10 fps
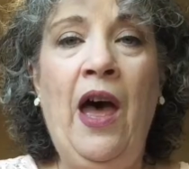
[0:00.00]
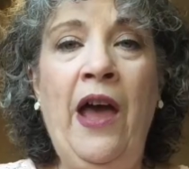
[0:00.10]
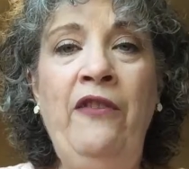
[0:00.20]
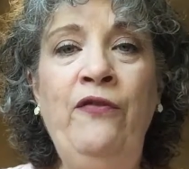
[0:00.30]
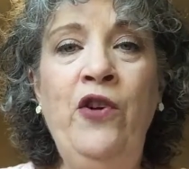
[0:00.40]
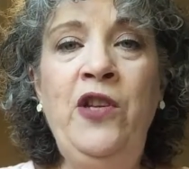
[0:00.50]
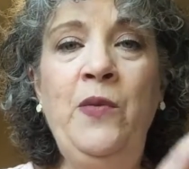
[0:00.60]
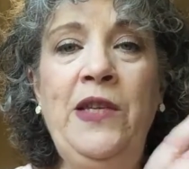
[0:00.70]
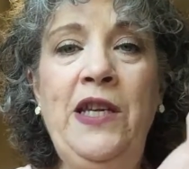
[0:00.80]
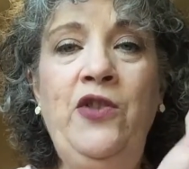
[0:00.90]
I first
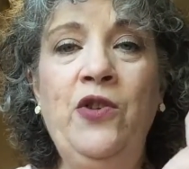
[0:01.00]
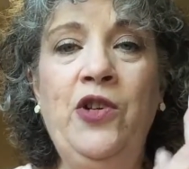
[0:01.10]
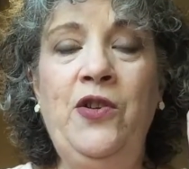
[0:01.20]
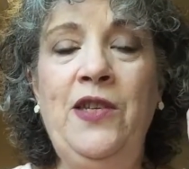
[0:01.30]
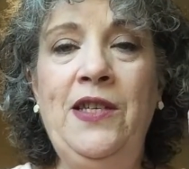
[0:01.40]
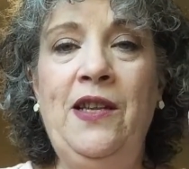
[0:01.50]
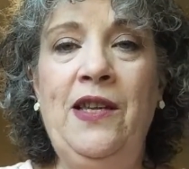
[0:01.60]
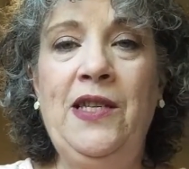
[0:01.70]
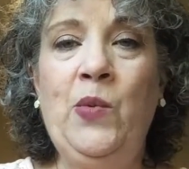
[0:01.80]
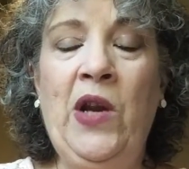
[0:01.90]
was introduced to
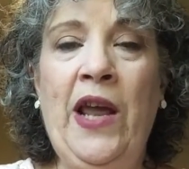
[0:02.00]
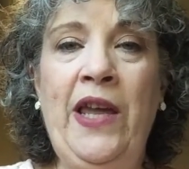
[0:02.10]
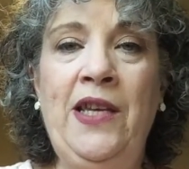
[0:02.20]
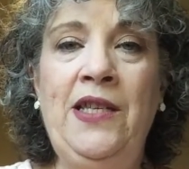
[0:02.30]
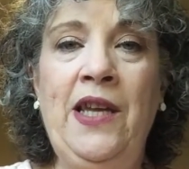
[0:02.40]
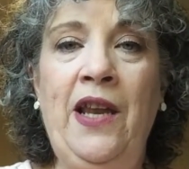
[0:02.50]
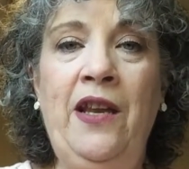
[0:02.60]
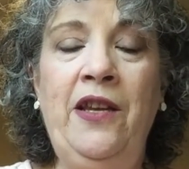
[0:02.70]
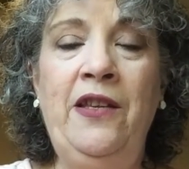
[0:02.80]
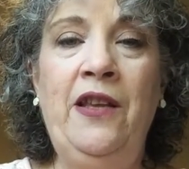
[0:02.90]
this when I
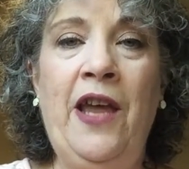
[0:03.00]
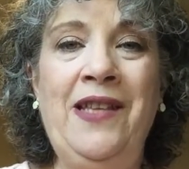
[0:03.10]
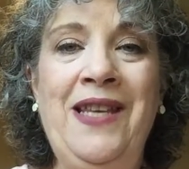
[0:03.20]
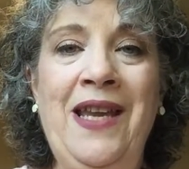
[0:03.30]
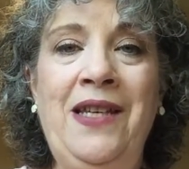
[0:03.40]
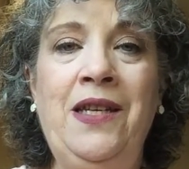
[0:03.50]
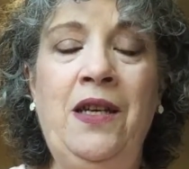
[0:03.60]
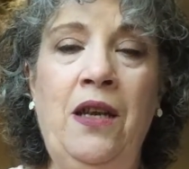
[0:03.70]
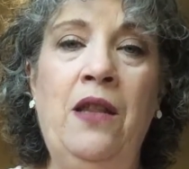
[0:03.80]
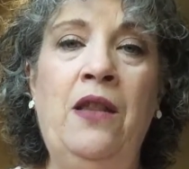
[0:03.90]

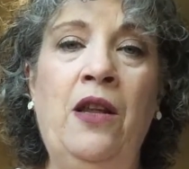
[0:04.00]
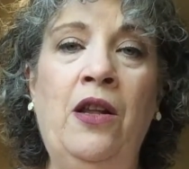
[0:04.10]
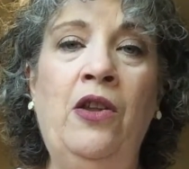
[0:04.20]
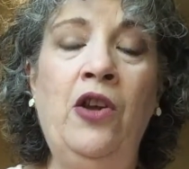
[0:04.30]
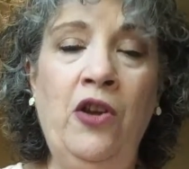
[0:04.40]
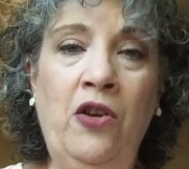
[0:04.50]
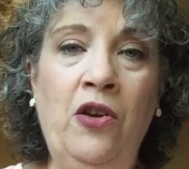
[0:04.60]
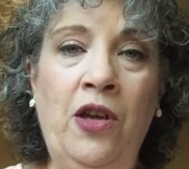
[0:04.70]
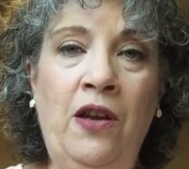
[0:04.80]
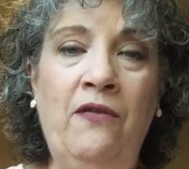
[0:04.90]
attended the Look
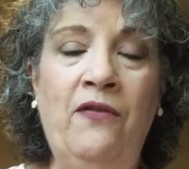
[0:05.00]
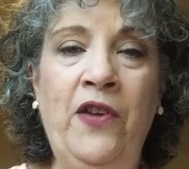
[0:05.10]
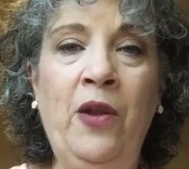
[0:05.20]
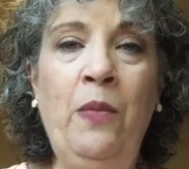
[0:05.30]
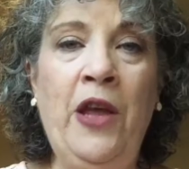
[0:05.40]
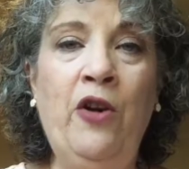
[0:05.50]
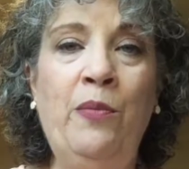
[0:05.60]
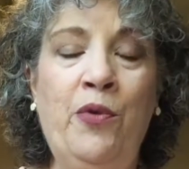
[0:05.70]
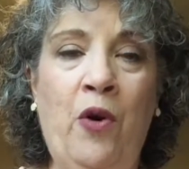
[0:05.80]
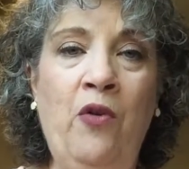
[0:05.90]
Good, Feel Better
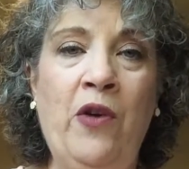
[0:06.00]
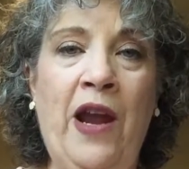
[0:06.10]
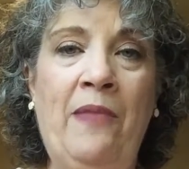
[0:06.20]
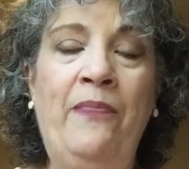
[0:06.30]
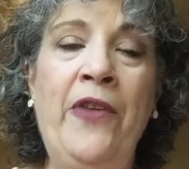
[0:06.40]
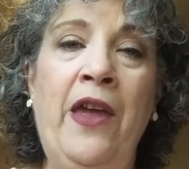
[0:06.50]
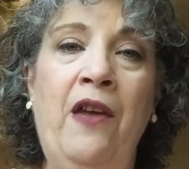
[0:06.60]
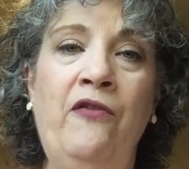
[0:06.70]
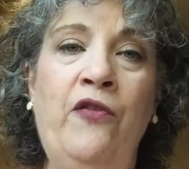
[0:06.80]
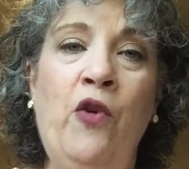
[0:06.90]
program
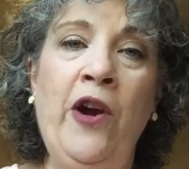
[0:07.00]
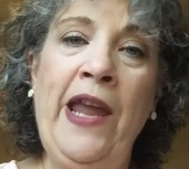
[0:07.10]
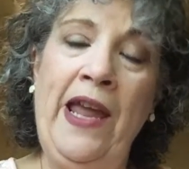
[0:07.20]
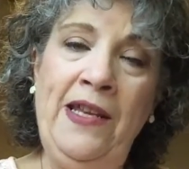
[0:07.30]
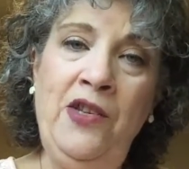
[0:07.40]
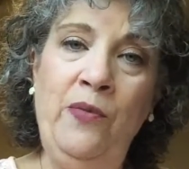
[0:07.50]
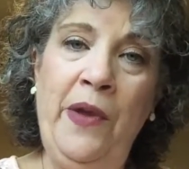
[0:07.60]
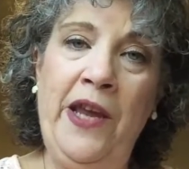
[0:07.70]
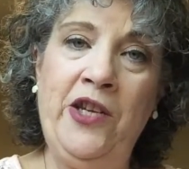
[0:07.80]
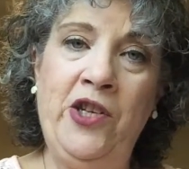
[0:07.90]
for cancer
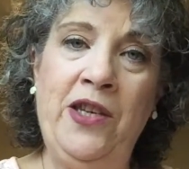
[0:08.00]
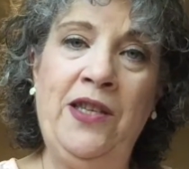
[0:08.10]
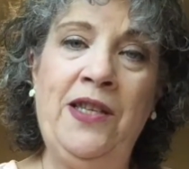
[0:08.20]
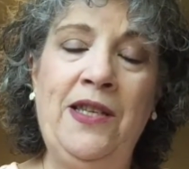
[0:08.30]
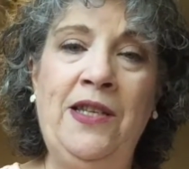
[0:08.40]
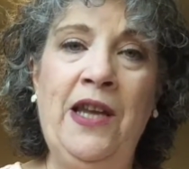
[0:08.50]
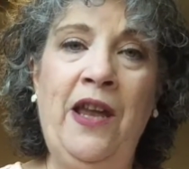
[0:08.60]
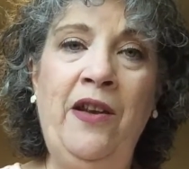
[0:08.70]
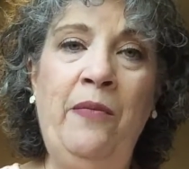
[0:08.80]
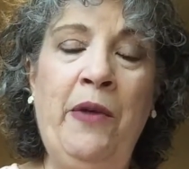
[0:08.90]
patients
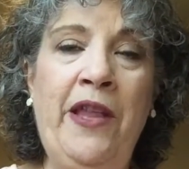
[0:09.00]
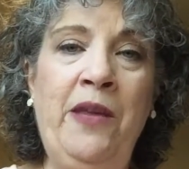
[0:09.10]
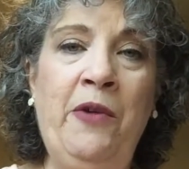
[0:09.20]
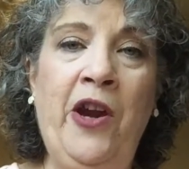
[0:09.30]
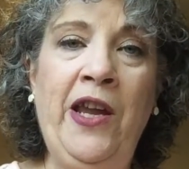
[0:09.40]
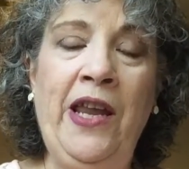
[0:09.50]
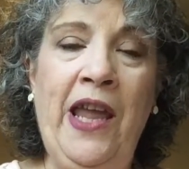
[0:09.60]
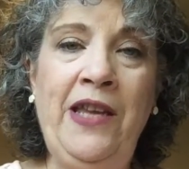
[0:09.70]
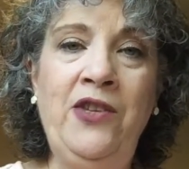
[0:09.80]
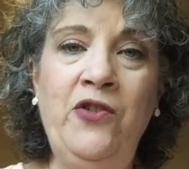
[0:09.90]
done by the American
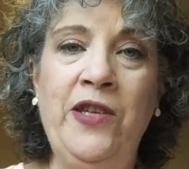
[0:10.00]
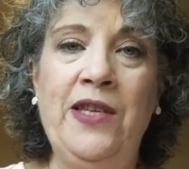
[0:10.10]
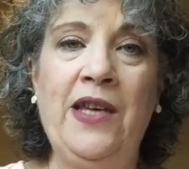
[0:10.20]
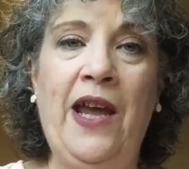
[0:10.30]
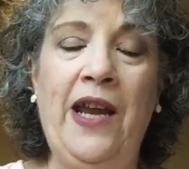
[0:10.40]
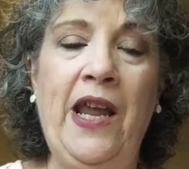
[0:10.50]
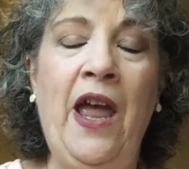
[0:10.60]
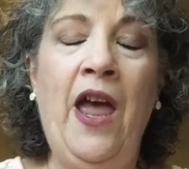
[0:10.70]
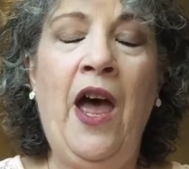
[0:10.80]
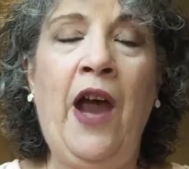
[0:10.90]
Cancer Society.
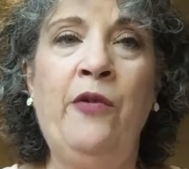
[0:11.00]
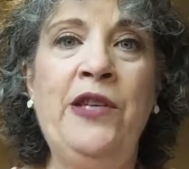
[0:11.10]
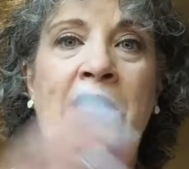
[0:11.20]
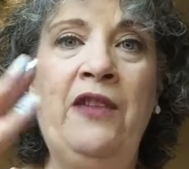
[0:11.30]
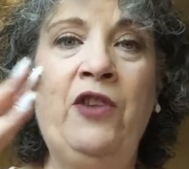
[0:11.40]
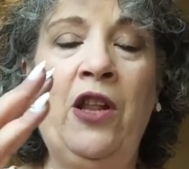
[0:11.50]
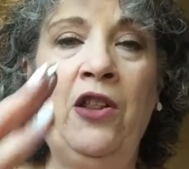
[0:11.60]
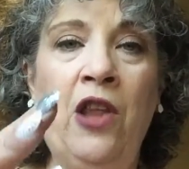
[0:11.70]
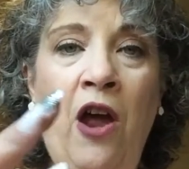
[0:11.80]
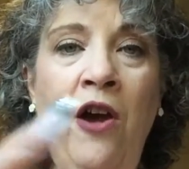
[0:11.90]
I received a
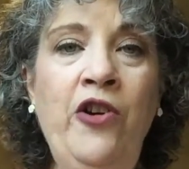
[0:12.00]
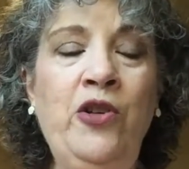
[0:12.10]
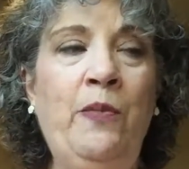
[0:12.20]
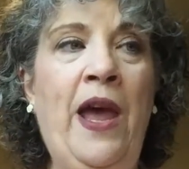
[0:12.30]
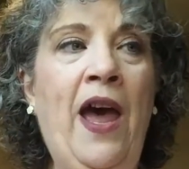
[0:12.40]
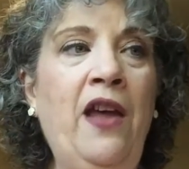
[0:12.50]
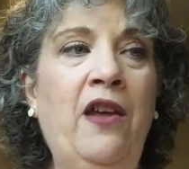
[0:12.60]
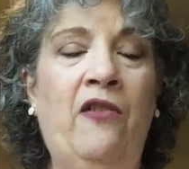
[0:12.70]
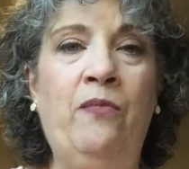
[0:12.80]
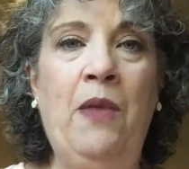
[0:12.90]
large bag
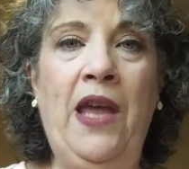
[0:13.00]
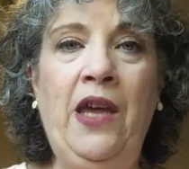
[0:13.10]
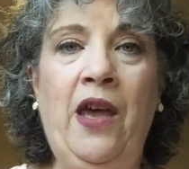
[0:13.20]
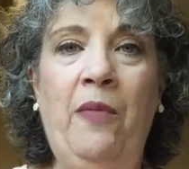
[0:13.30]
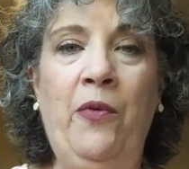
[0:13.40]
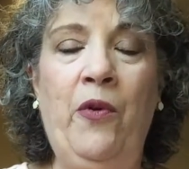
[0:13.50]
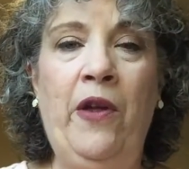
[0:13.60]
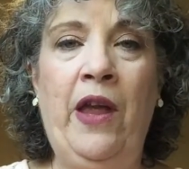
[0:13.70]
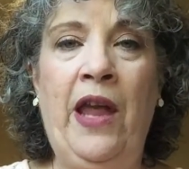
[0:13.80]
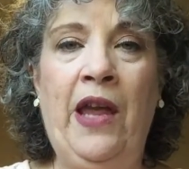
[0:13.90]
of makeup,
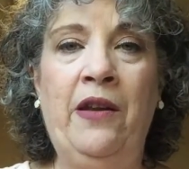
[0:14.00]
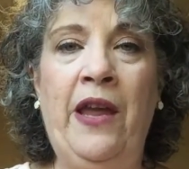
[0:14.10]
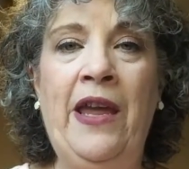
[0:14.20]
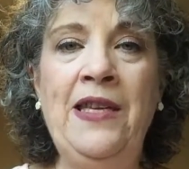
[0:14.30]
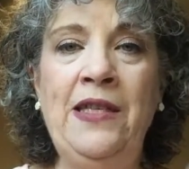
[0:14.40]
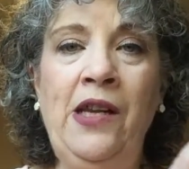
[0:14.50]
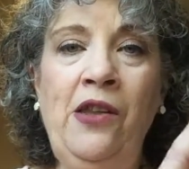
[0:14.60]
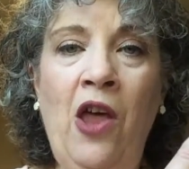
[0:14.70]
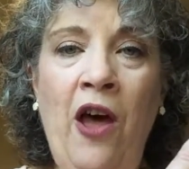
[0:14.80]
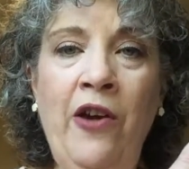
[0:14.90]
and Estee
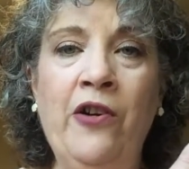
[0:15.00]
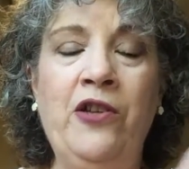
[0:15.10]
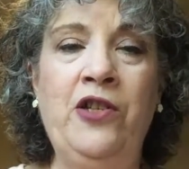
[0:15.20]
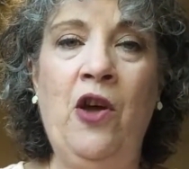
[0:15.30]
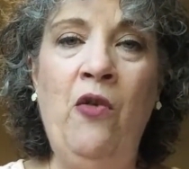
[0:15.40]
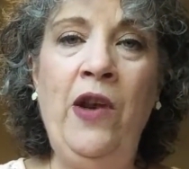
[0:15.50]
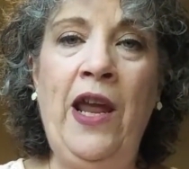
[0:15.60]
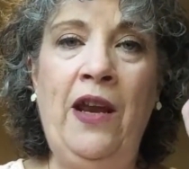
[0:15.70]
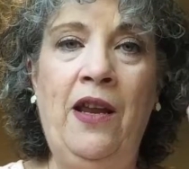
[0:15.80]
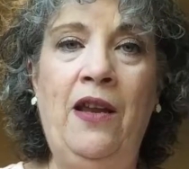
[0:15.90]
Lauder
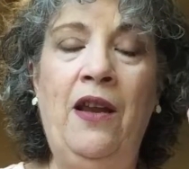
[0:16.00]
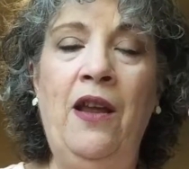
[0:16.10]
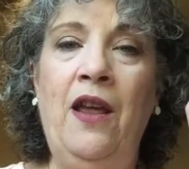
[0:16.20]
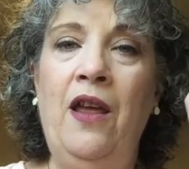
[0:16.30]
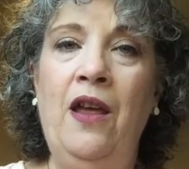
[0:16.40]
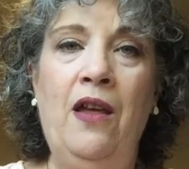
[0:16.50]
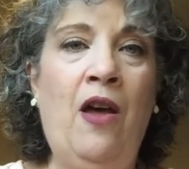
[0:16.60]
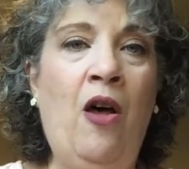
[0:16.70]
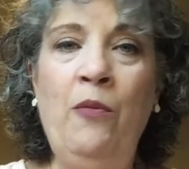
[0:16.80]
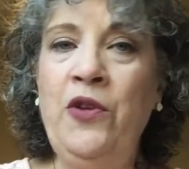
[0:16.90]
donated
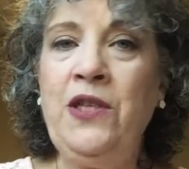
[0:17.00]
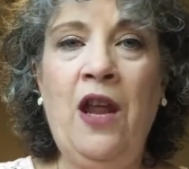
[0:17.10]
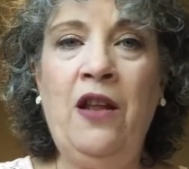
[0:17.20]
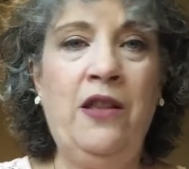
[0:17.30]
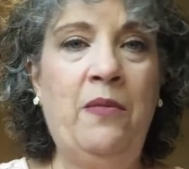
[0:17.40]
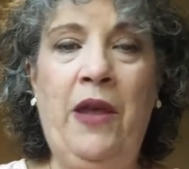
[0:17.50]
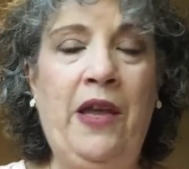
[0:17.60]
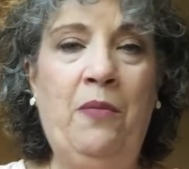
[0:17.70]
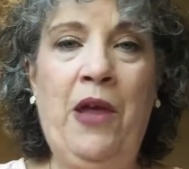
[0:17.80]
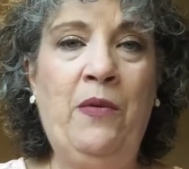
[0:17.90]
almost all of the
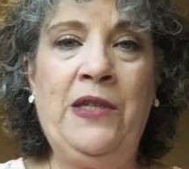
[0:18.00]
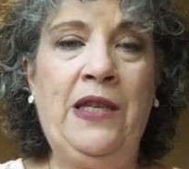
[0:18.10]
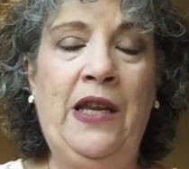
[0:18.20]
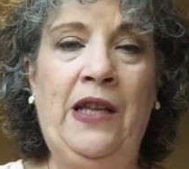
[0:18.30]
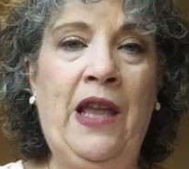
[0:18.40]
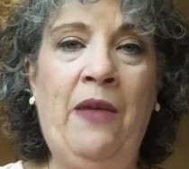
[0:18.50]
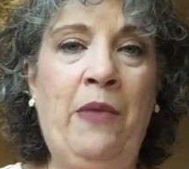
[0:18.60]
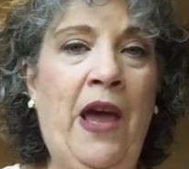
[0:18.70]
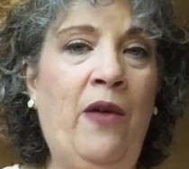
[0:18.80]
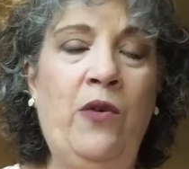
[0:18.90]
makeup that was in that
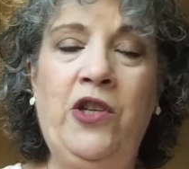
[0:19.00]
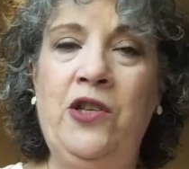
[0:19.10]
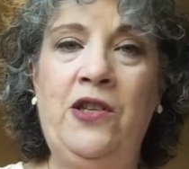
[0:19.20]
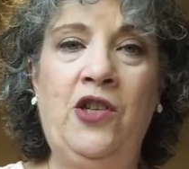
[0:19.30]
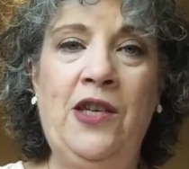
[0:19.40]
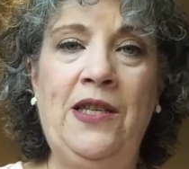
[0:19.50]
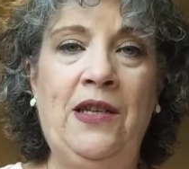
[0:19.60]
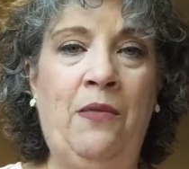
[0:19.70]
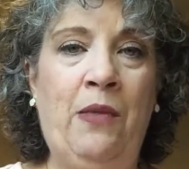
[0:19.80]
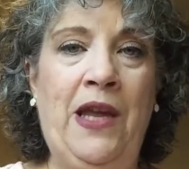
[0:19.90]
bag, which is
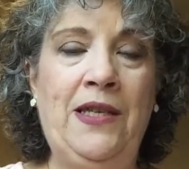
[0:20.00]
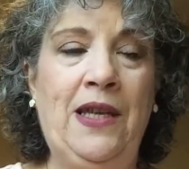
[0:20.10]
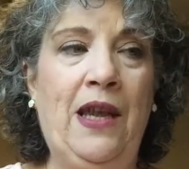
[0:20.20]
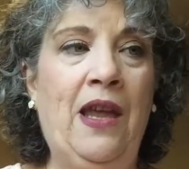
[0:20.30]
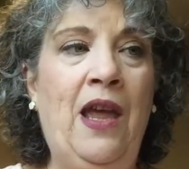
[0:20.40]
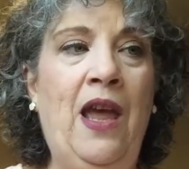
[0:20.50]
just amazing.